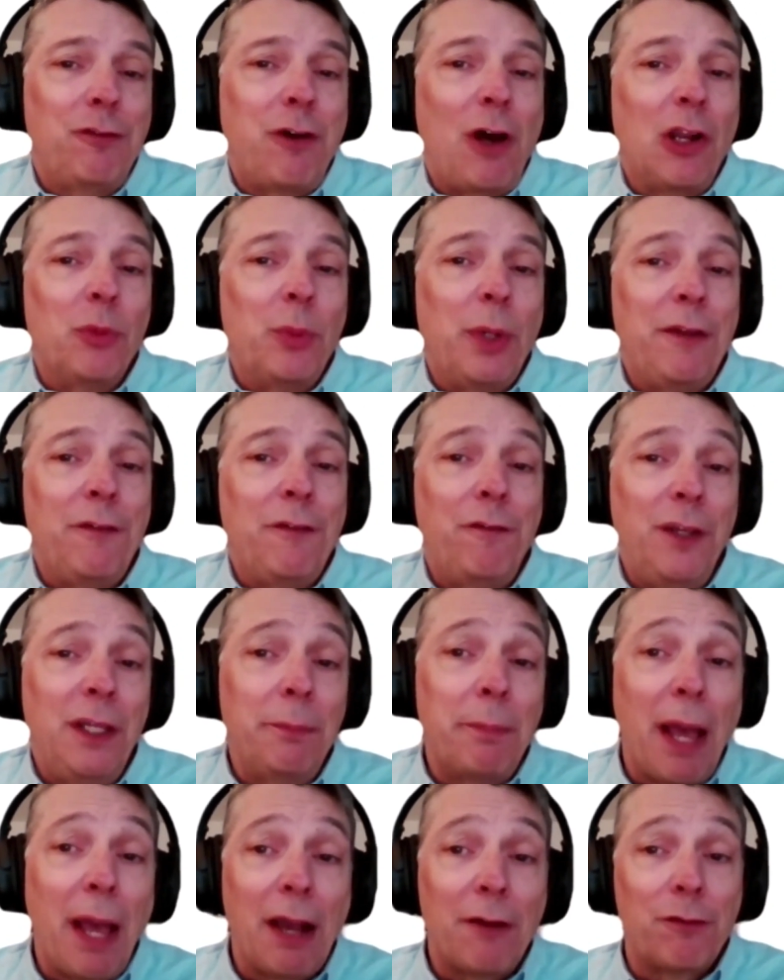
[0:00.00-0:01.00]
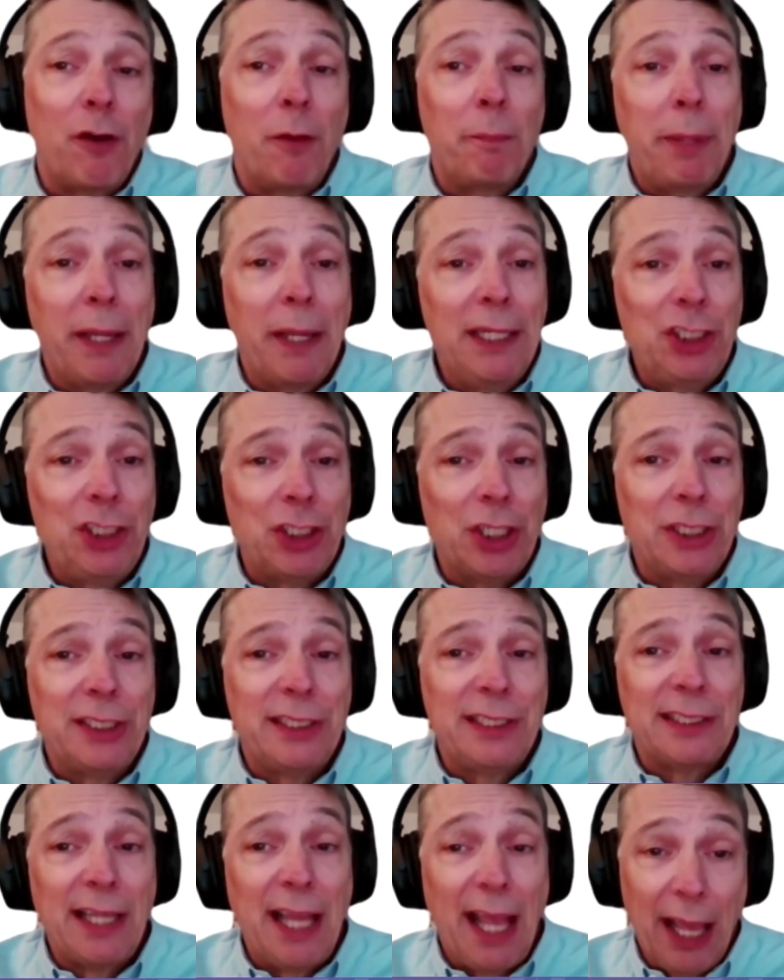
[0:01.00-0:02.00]
following feedback from
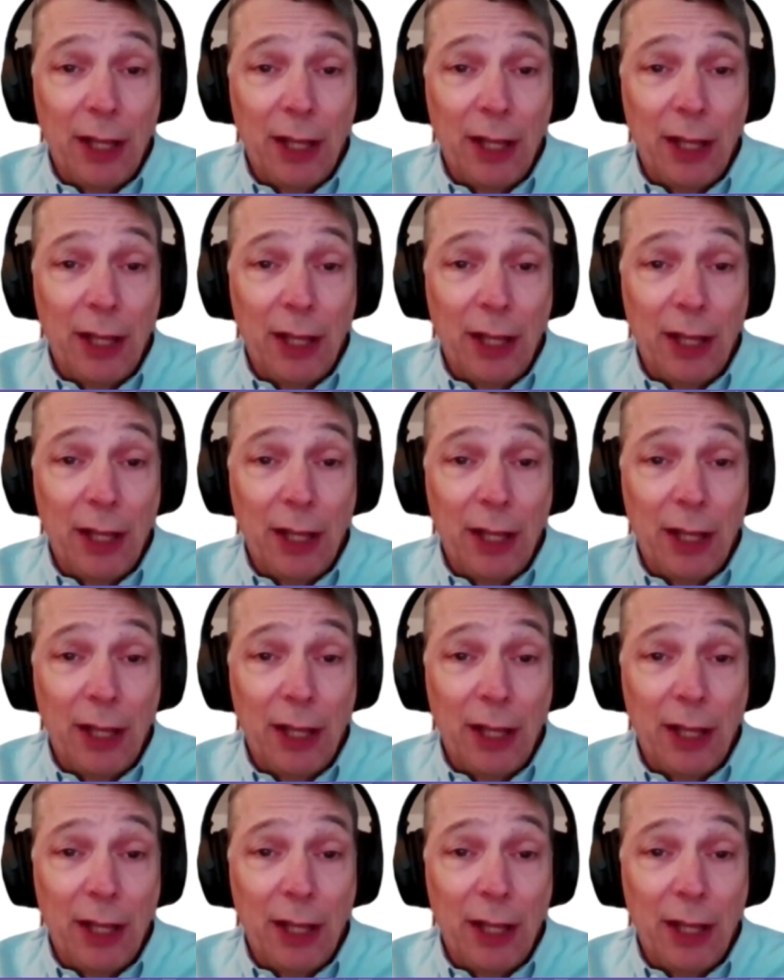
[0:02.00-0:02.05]
patients